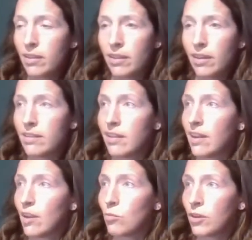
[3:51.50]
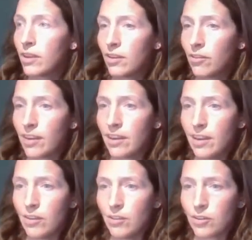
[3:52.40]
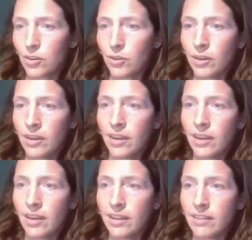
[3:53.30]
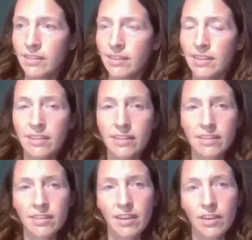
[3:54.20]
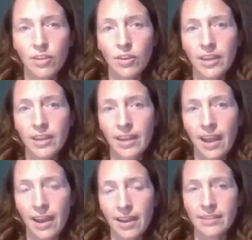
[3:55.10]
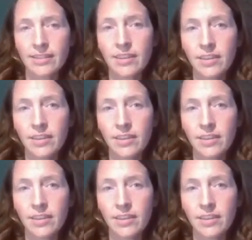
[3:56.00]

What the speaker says: that I'm working on right now. So this is looking at